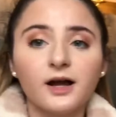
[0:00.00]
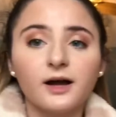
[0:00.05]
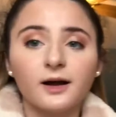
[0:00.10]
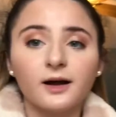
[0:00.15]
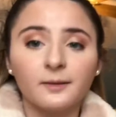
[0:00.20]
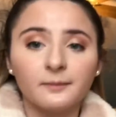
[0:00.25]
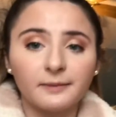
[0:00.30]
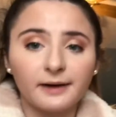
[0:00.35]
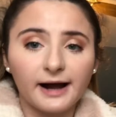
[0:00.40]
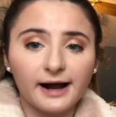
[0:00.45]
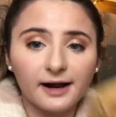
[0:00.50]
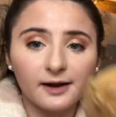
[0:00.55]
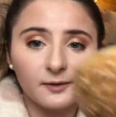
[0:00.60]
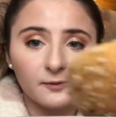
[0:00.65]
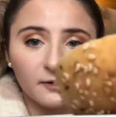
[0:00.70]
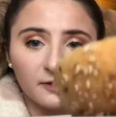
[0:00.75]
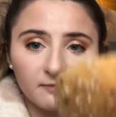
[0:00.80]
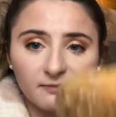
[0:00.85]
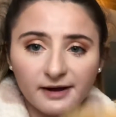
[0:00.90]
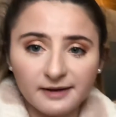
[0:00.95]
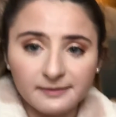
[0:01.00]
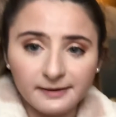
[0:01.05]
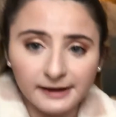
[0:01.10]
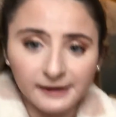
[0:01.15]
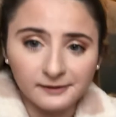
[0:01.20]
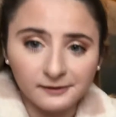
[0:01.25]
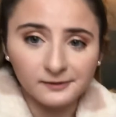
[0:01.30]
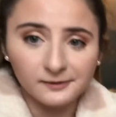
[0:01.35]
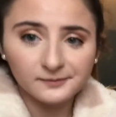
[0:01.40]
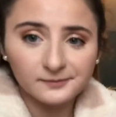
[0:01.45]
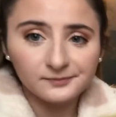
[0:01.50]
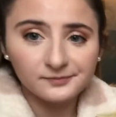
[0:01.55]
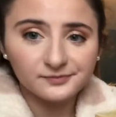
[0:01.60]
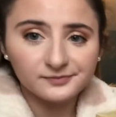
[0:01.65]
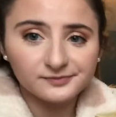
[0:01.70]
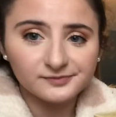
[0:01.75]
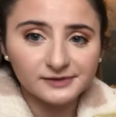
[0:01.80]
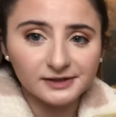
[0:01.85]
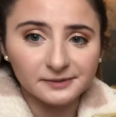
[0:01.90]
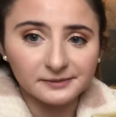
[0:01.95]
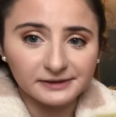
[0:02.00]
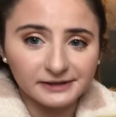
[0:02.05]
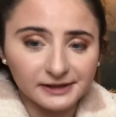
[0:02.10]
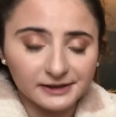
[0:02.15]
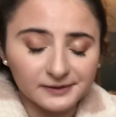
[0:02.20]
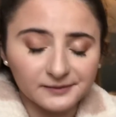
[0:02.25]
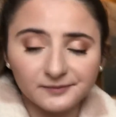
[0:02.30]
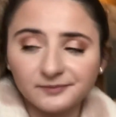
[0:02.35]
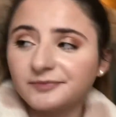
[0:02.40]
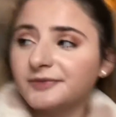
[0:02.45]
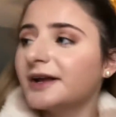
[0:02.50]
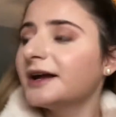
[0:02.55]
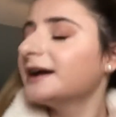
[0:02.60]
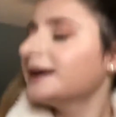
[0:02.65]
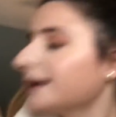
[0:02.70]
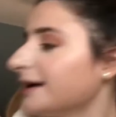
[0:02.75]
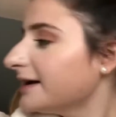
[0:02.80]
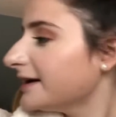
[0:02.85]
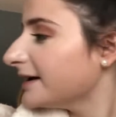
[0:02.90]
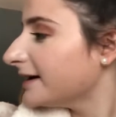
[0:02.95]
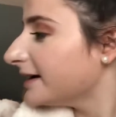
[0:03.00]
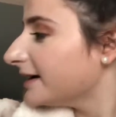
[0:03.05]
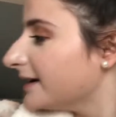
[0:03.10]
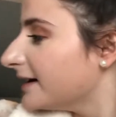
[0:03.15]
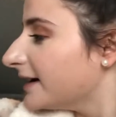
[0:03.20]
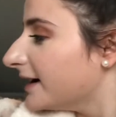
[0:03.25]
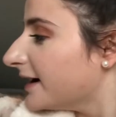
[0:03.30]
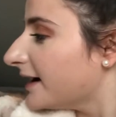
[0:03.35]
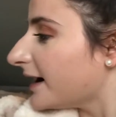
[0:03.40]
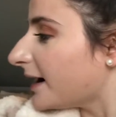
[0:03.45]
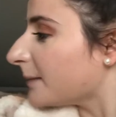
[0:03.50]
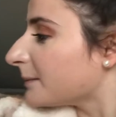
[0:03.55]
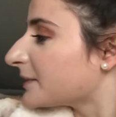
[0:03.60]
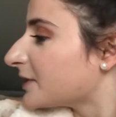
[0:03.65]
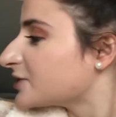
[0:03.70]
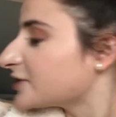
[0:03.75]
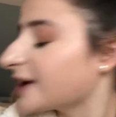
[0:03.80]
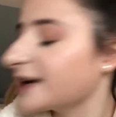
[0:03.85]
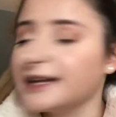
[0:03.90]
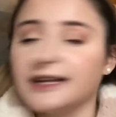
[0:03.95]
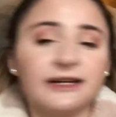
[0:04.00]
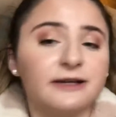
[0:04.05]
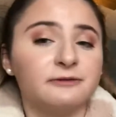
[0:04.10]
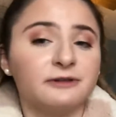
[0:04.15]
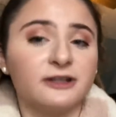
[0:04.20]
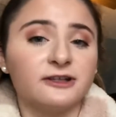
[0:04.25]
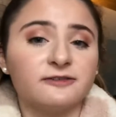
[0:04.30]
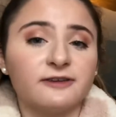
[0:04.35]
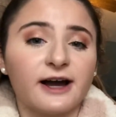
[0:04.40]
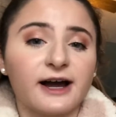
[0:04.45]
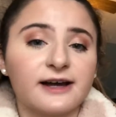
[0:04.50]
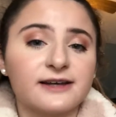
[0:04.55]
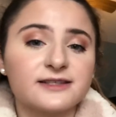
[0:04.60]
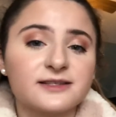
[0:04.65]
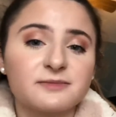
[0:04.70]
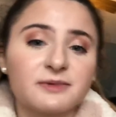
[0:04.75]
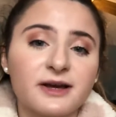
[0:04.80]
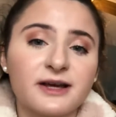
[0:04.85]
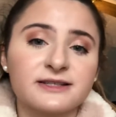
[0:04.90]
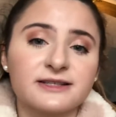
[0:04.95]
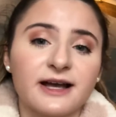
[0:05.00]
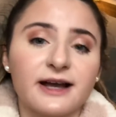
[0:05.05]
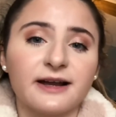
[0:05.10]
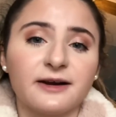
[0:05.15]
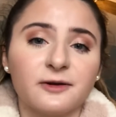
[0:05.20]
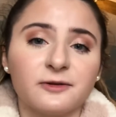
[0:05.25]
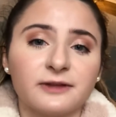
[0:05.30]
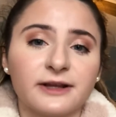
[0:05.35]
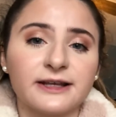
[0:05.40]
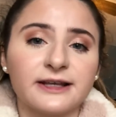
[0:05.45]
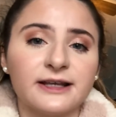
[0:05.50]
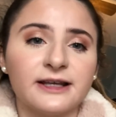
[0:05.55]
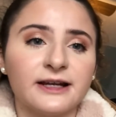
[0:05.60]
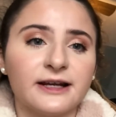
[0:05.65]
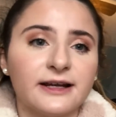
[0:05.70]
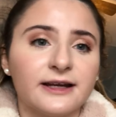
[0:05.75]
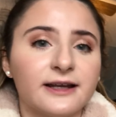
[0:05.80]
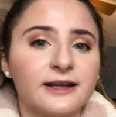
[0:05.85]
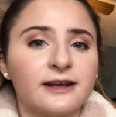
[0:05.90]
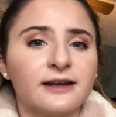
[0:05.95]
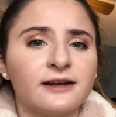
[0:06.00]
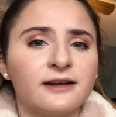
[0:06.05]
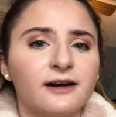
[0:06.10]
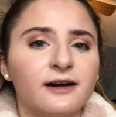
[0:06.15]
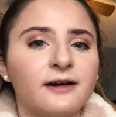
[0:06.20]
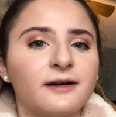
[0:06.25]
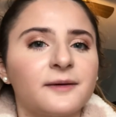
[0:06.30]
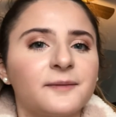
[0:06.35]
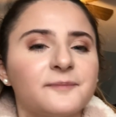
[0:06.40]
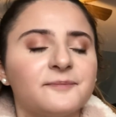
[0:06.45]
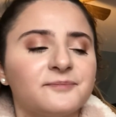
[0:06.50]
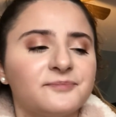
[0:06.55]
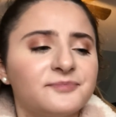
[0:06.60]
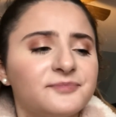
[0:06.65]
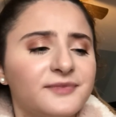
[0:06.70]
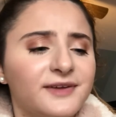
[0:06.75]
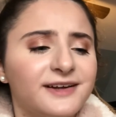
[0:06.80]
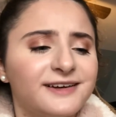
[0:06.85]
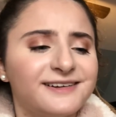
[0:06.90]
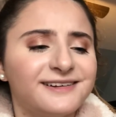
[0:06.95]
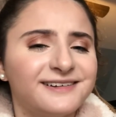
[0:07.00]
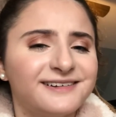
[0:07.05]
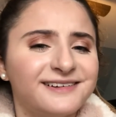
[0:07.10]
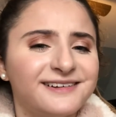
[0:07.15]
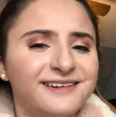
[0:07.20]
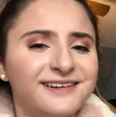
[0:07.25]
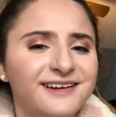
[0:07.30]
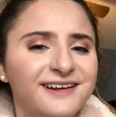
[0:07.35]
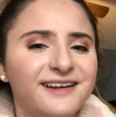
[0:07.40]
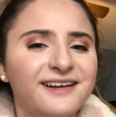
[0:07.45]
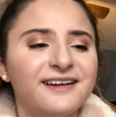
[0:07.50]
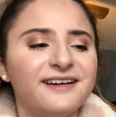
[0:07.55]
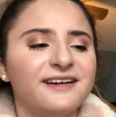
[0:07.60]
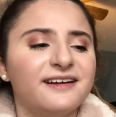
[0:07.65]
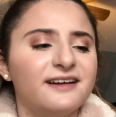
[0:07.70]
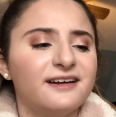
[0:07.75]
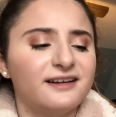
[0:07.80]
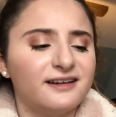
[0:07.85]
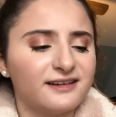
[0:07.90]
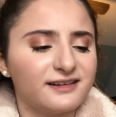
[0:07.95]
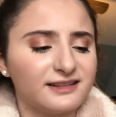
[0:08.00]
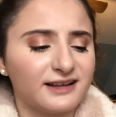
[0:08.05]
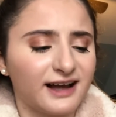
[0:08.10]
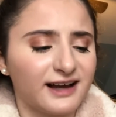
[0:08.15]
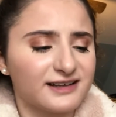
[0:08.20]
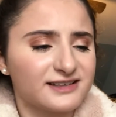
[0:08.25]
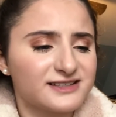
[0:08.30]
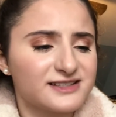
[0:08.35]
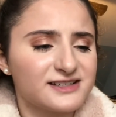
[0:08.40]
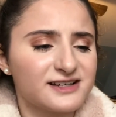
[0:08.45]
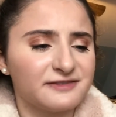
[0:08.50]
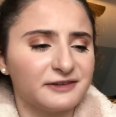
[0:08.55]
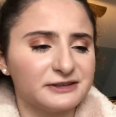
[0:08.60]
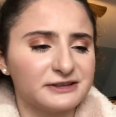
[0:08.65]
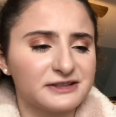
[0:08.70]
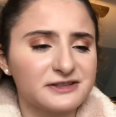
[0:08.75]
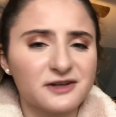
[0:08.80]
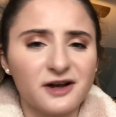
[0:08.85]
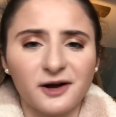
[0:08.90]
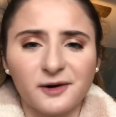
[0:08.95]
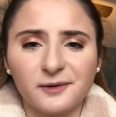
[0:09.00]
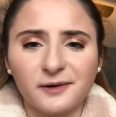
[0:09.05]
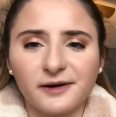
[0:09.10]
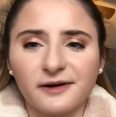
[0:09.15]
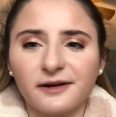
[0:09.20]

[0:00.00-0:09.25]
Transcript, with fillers: I'm back with my bagel, here we go. I'm gonna try to eat it really fast because I don't like eating in um, class. I feel like it's awkward.